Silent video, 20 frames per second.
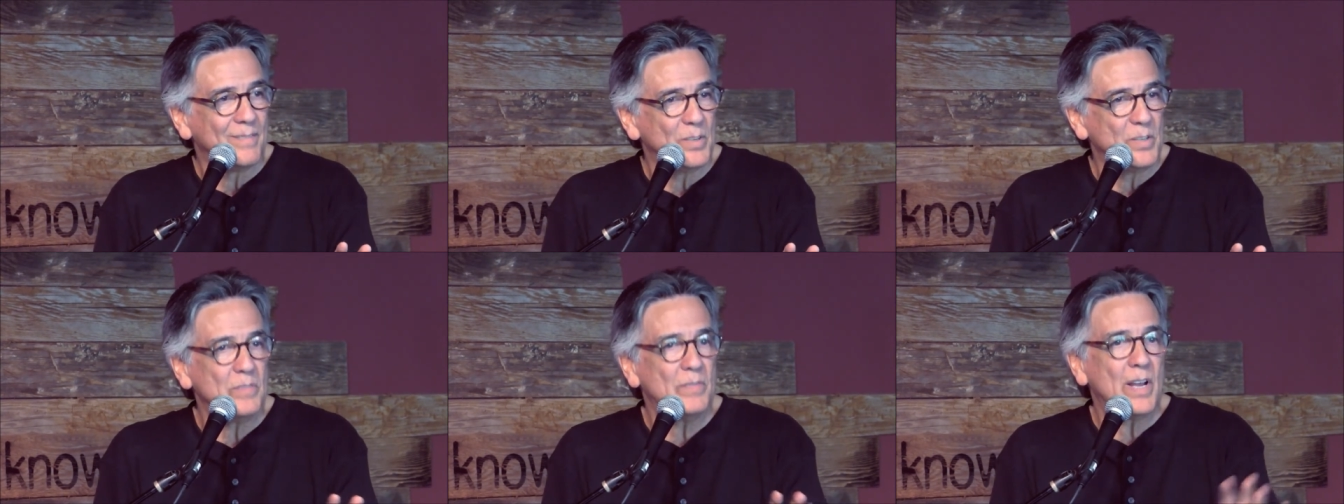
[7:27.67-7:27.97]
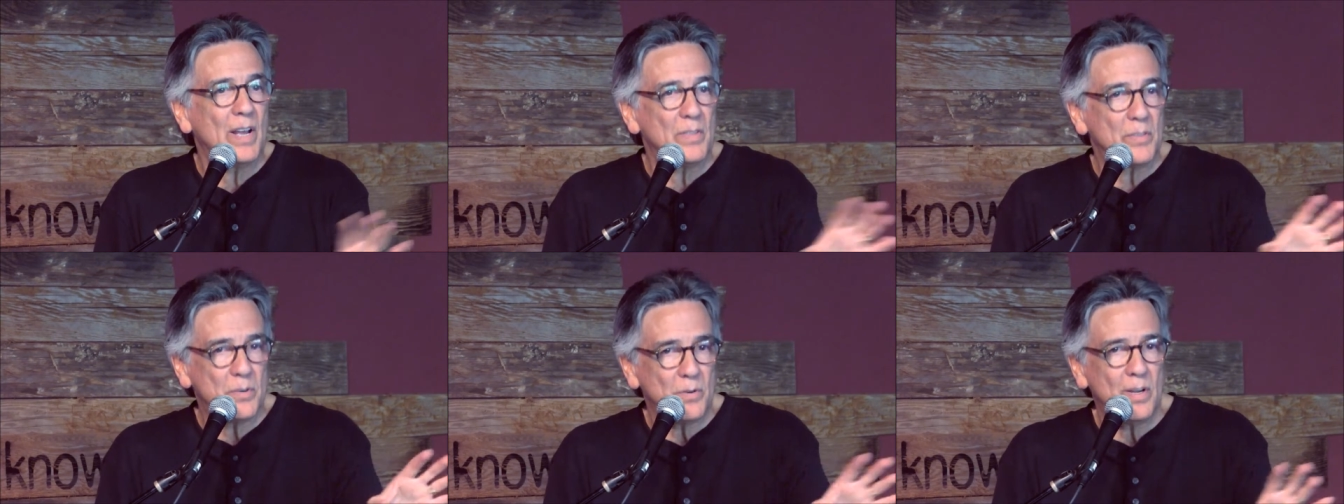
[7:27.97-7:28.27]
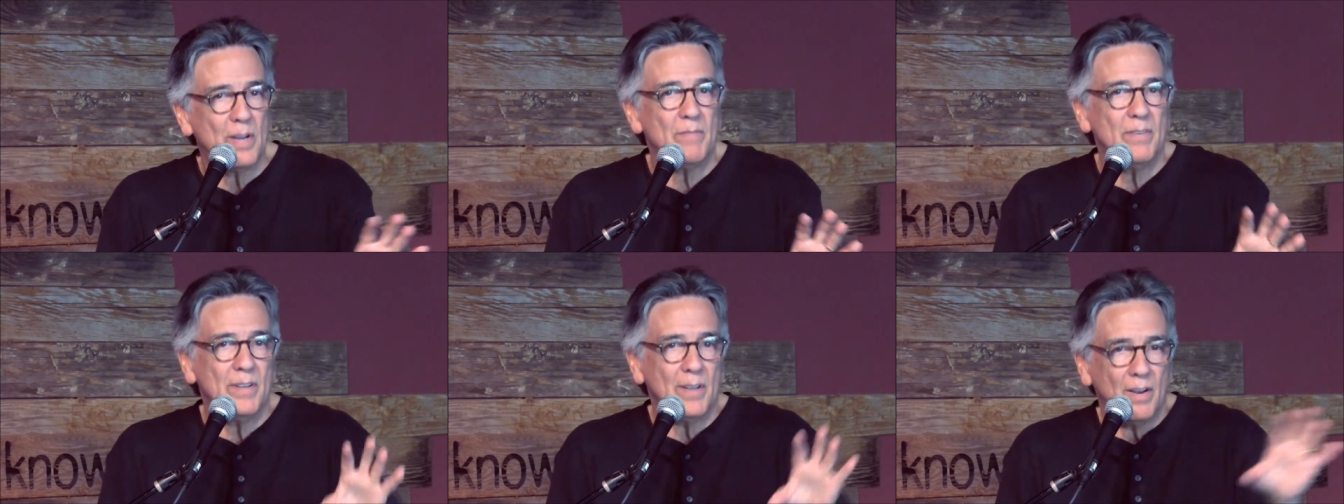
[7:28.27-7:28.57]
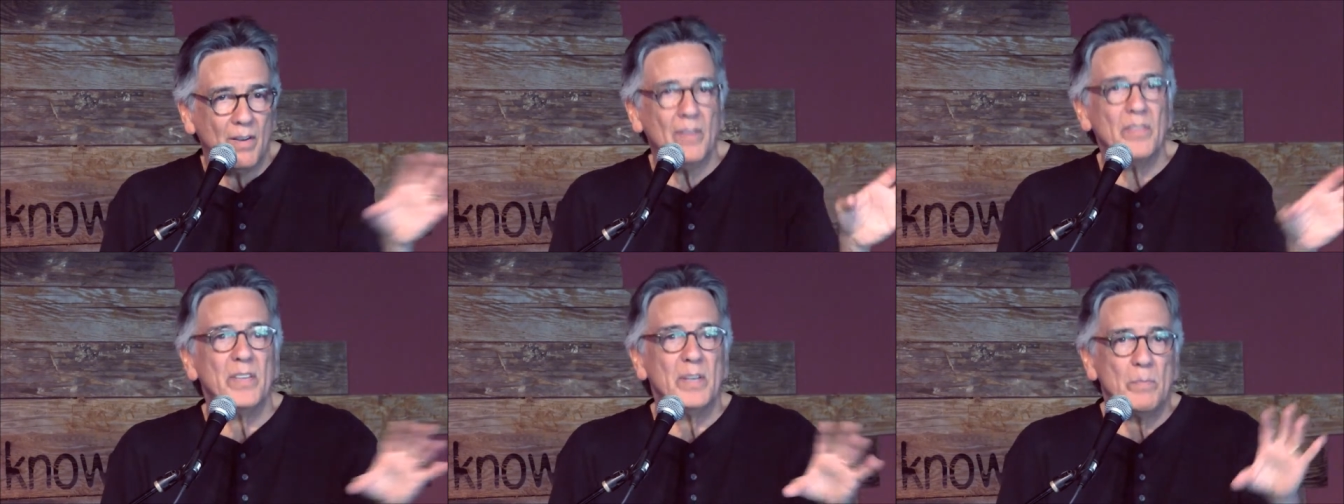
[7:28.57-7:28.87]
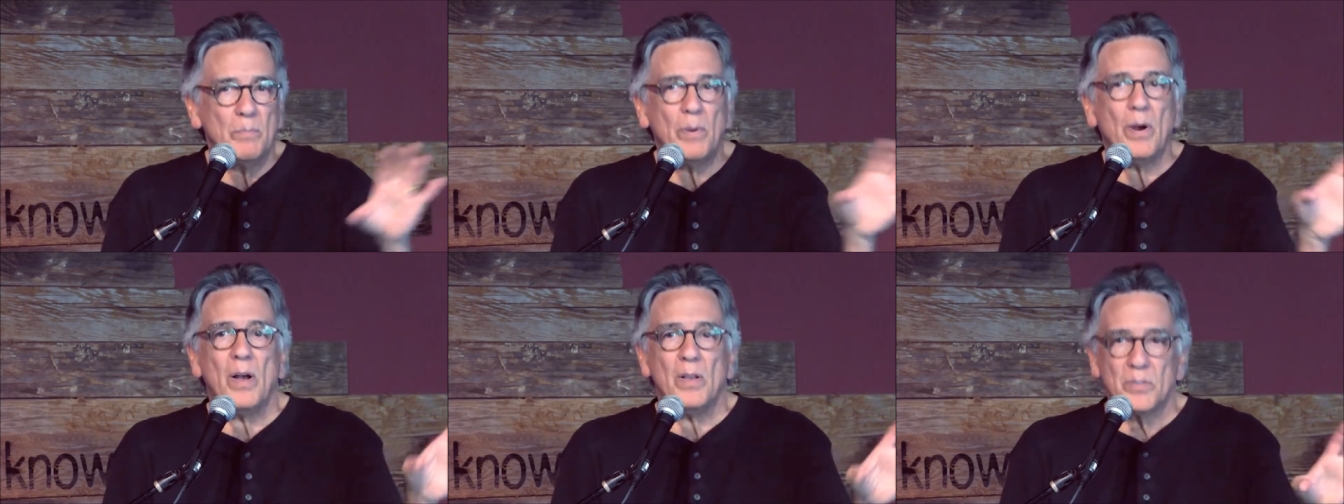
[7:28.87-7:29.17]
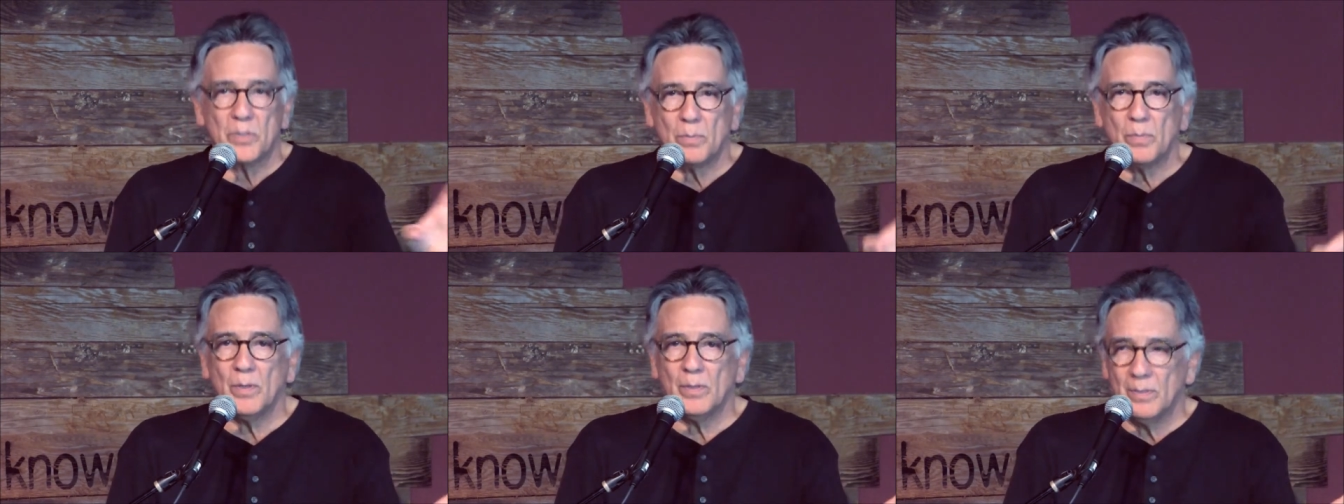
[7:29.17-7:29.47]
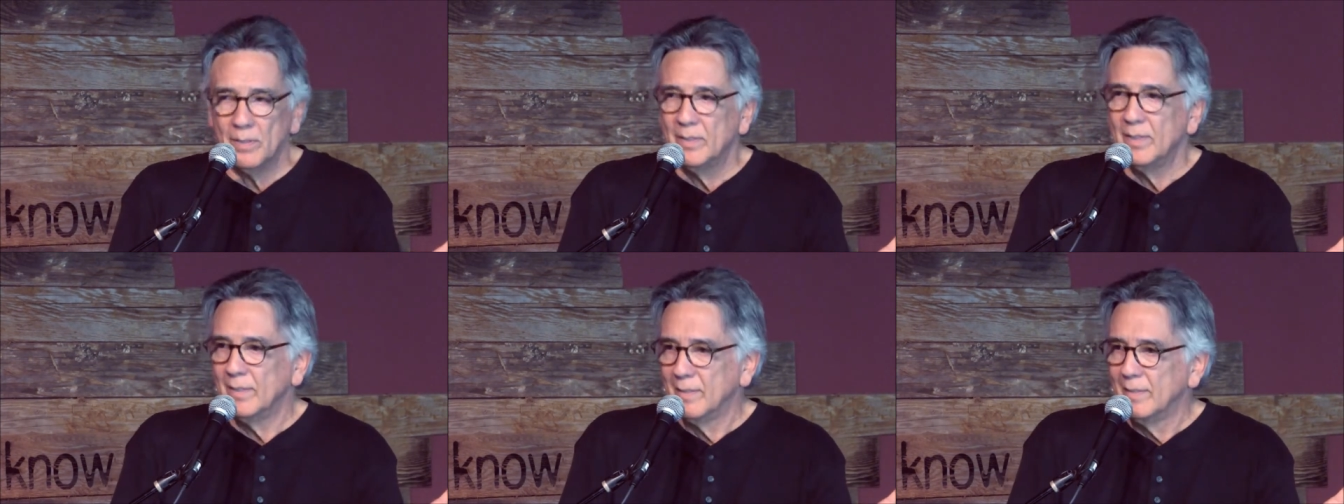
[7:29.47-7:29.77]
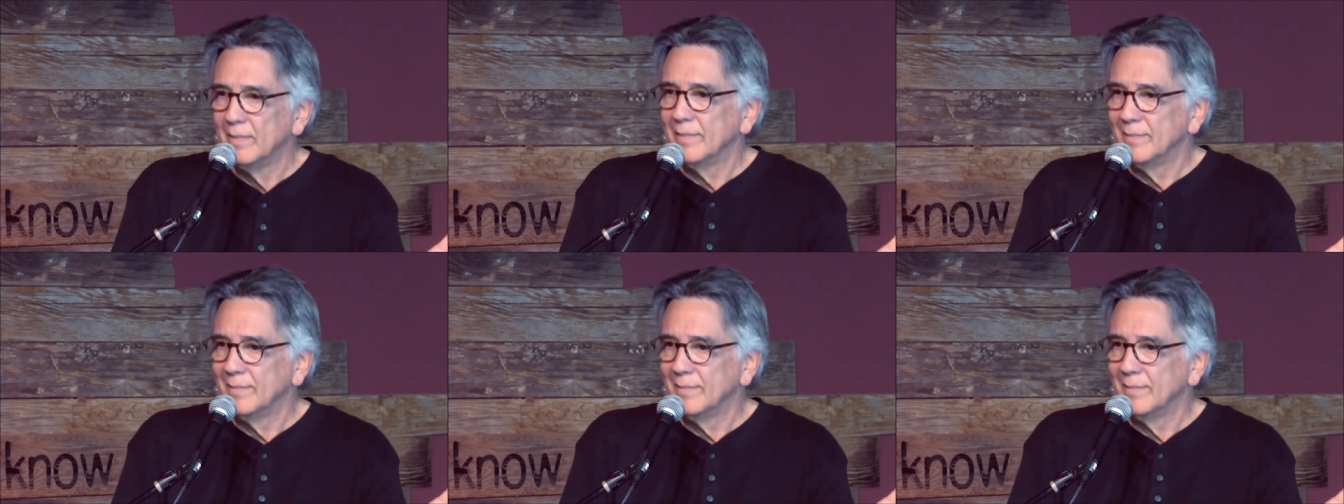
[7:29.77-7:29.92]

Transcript: When you've gone through every all the impossible,